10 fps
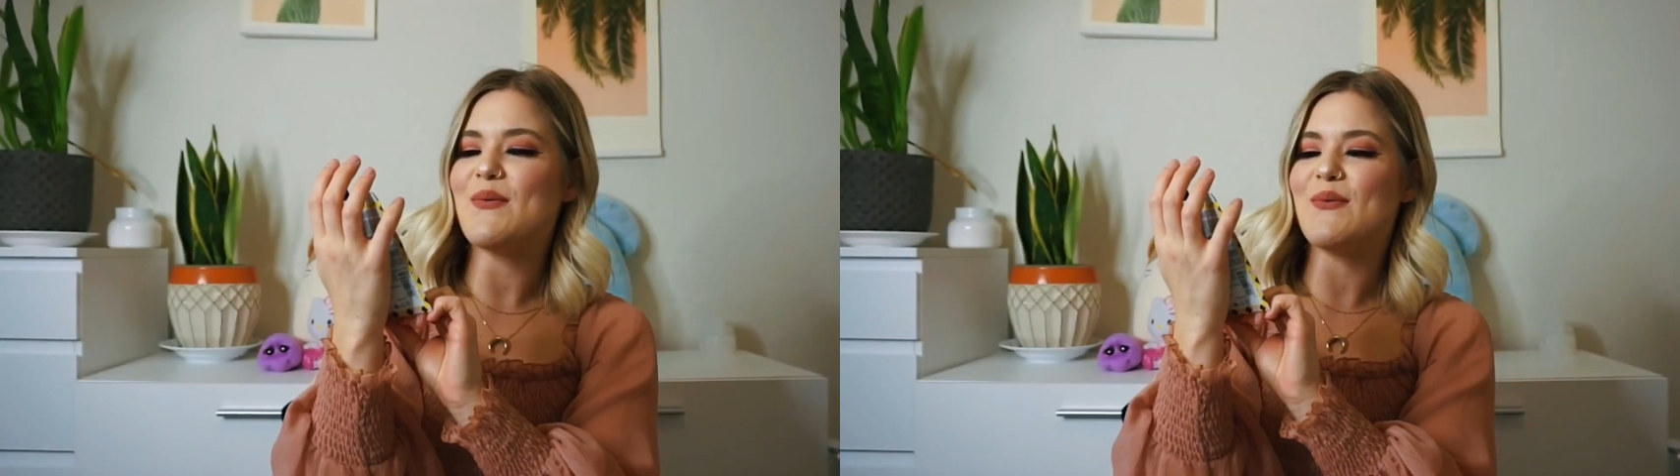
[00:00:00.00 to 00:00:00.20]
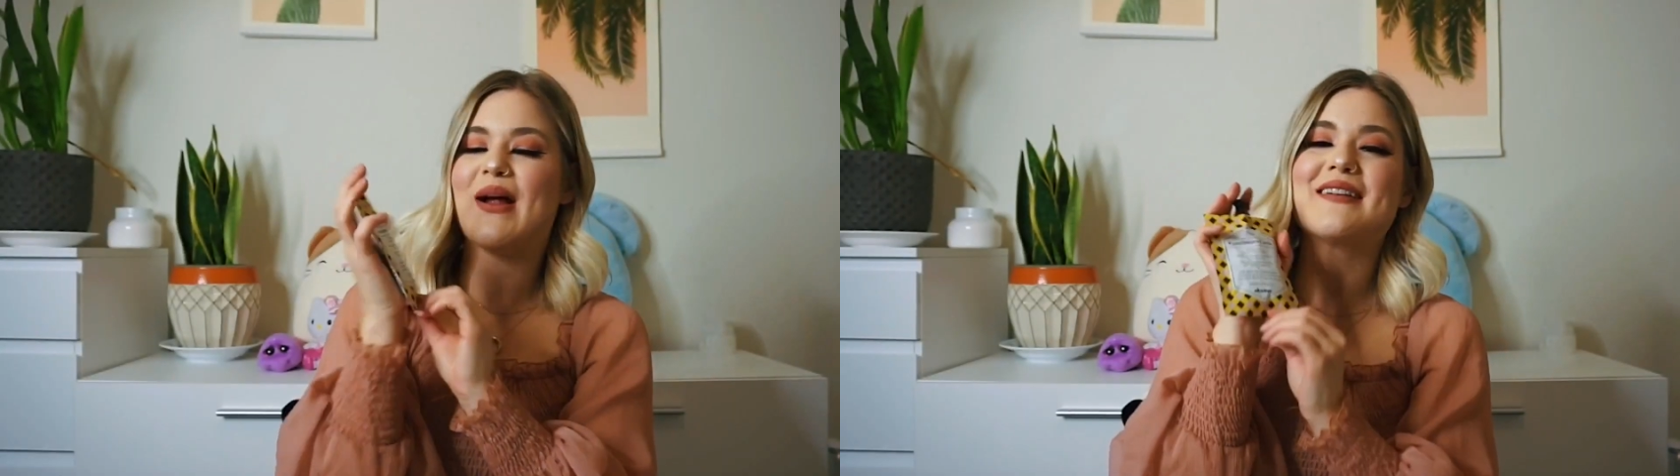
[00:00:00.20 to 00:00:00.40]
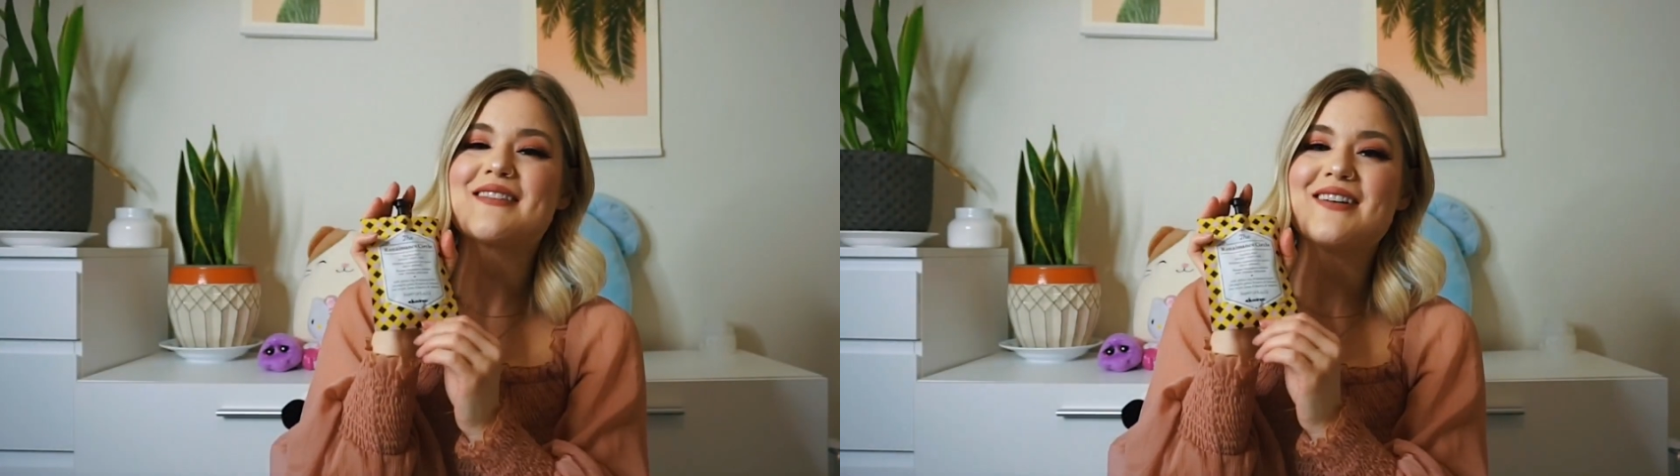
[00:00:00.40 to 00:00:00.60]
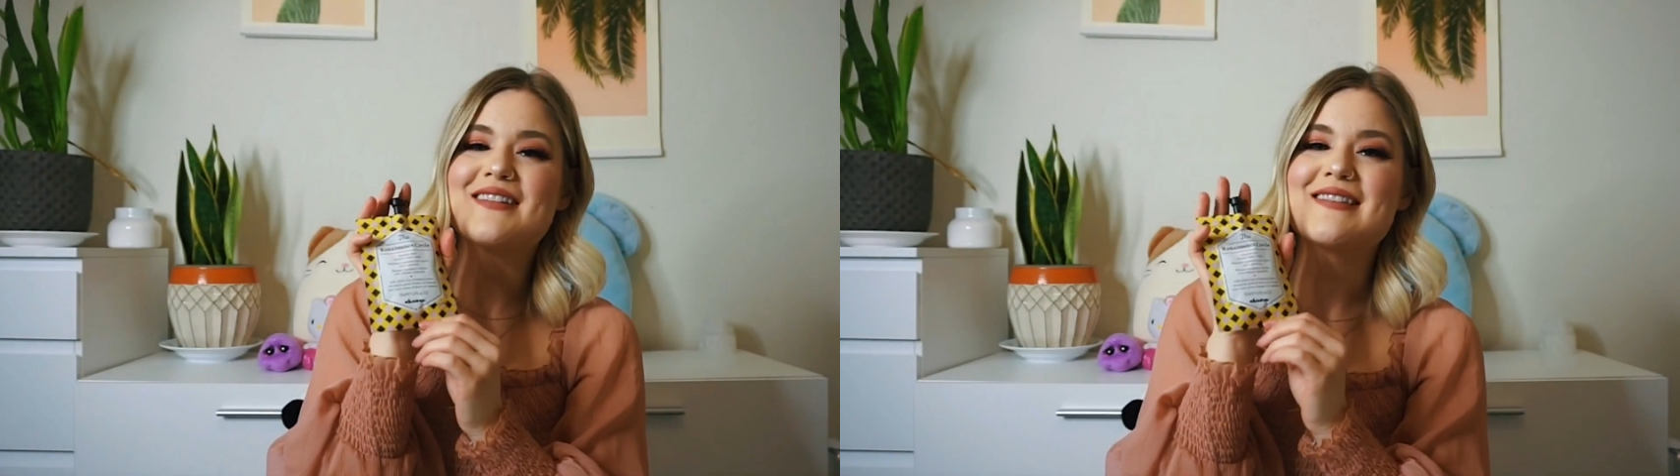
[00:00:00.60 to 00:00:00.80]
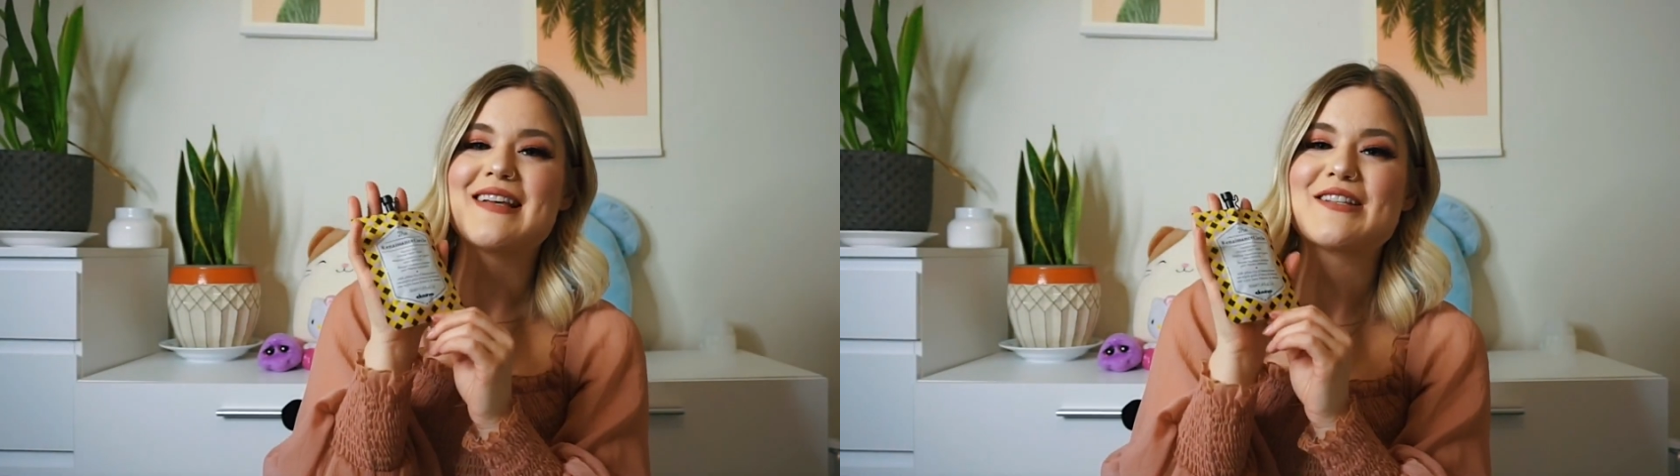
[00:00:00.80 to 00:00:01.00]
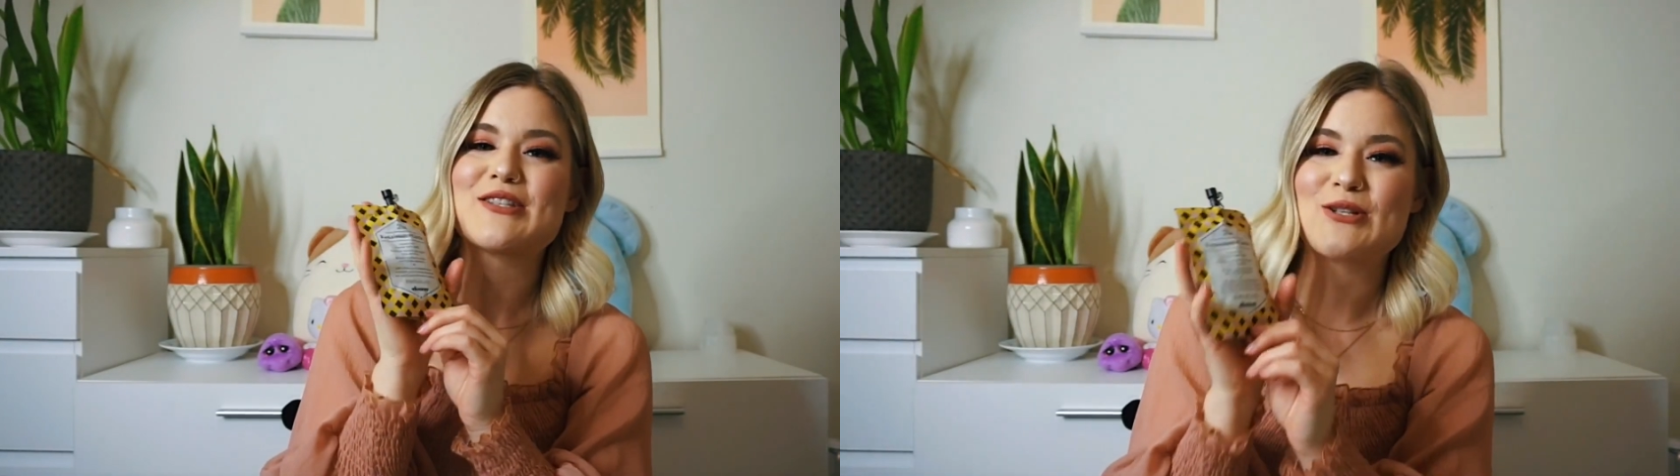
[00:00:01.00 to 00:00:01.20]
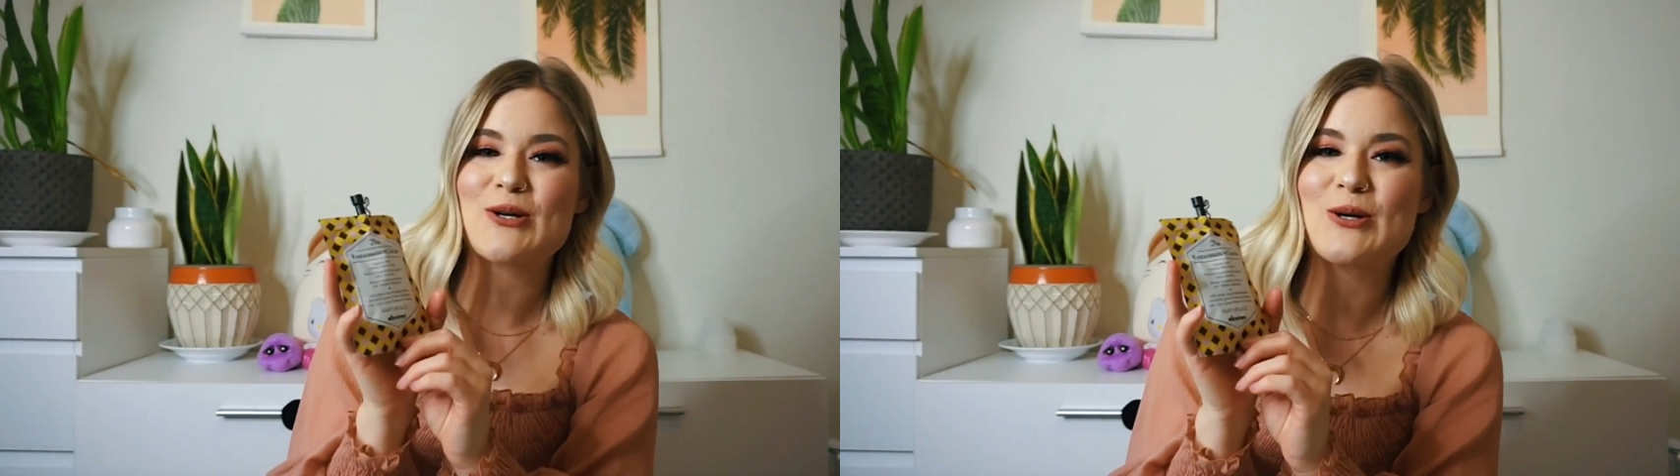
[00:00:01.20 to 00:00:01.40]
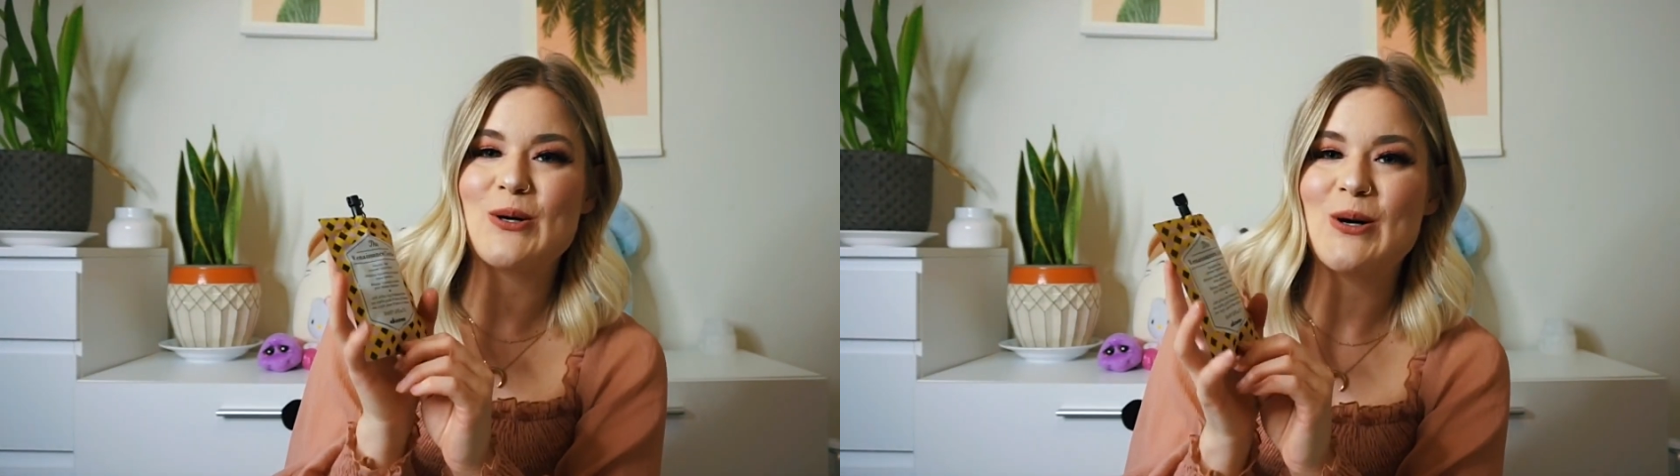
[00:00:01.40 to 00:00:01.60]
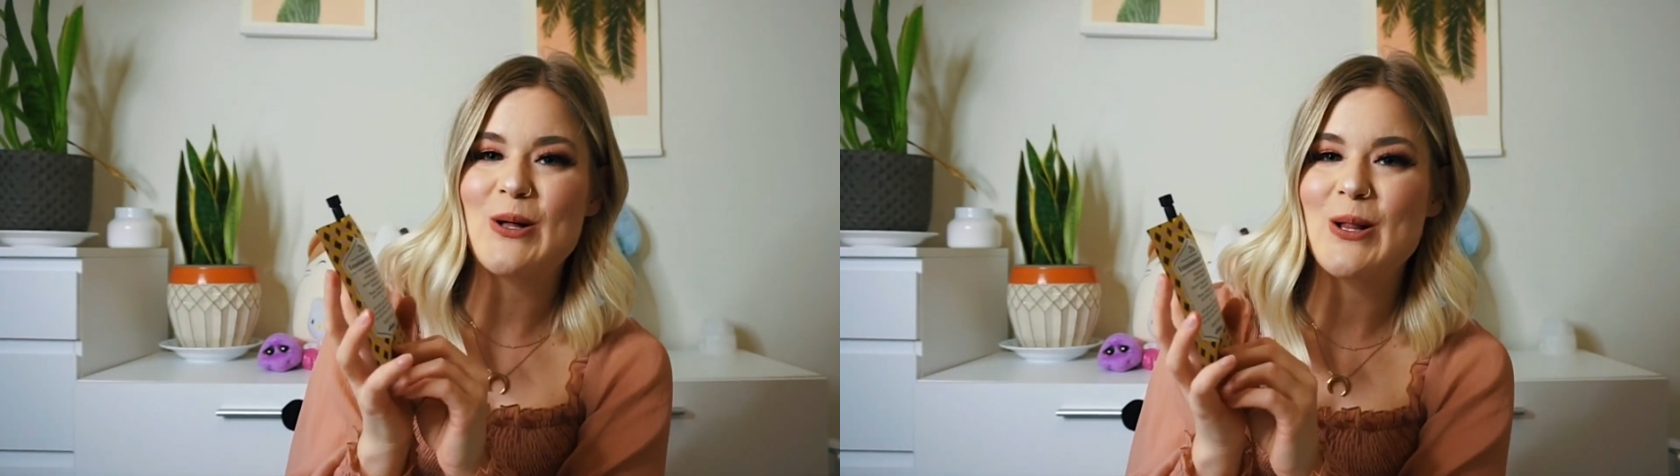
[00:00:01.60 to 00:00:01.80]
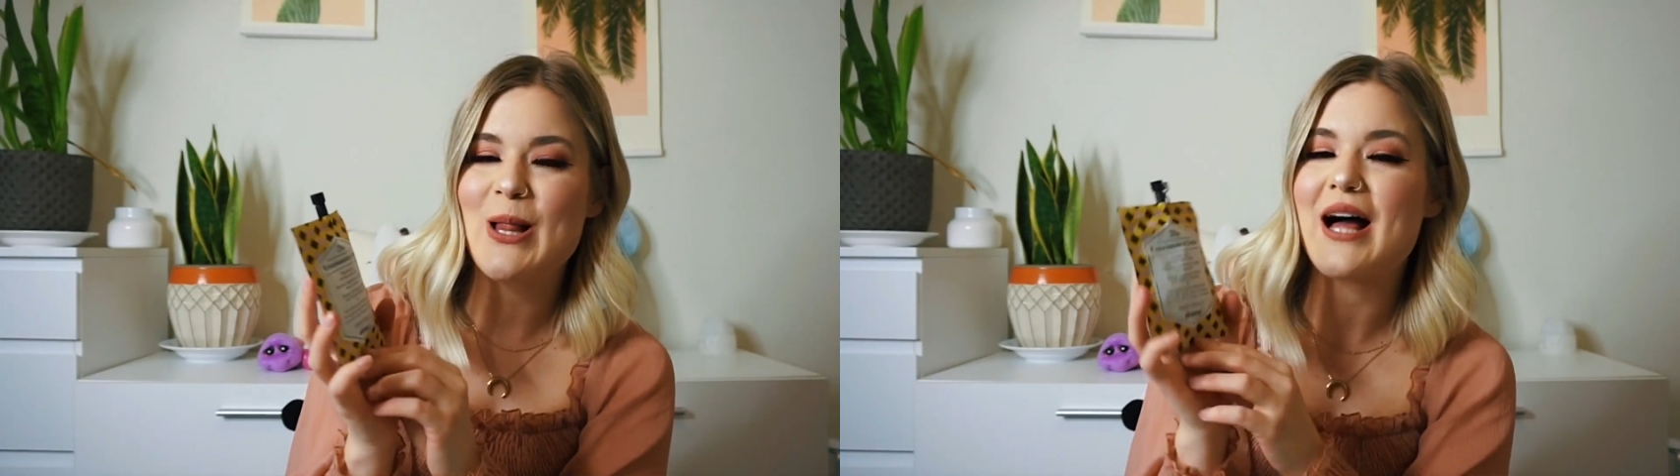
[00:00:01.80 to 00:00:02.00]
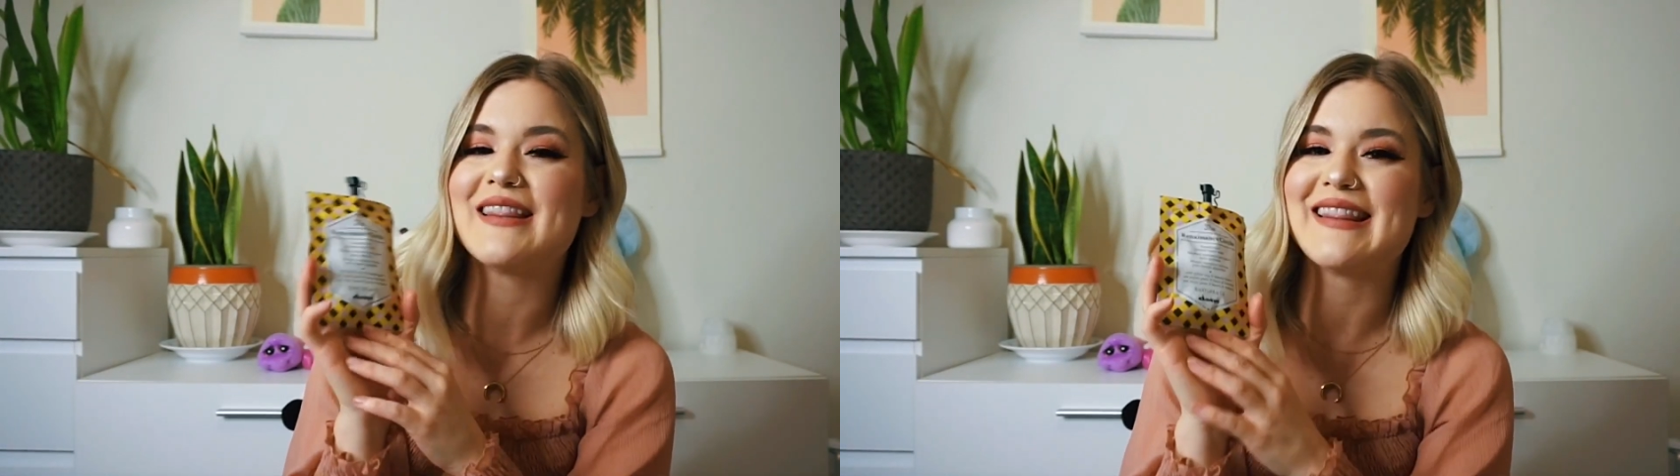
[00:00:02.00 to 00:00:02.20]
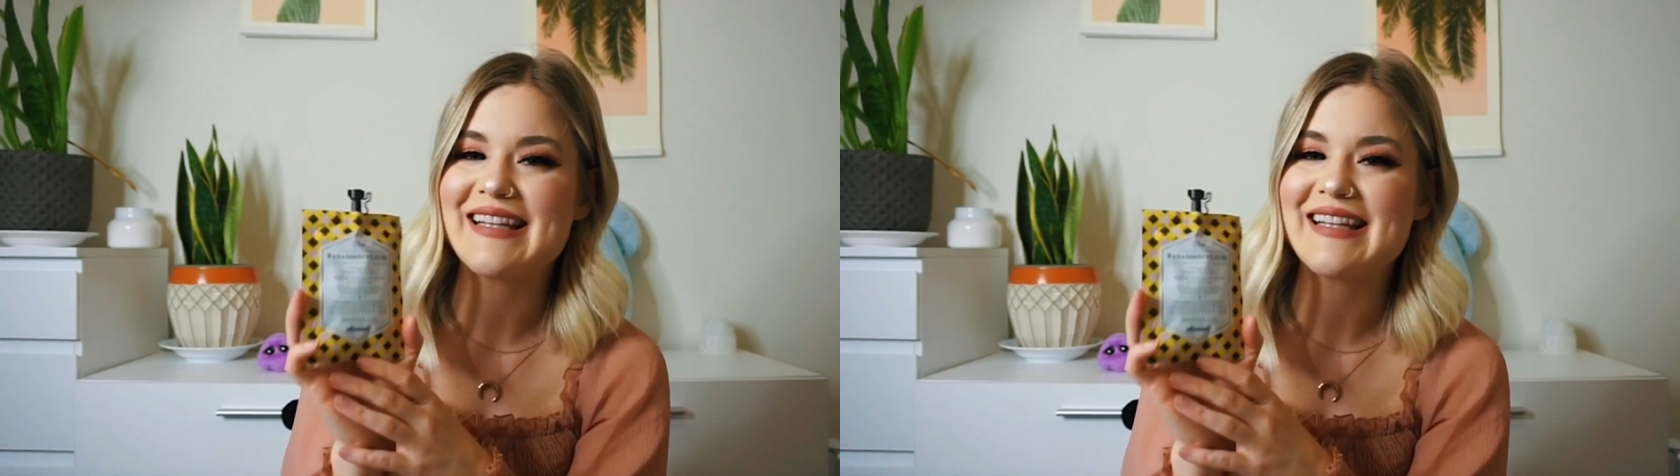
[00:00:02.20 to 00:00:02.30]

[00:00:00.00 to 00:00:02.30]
Renaissance Circle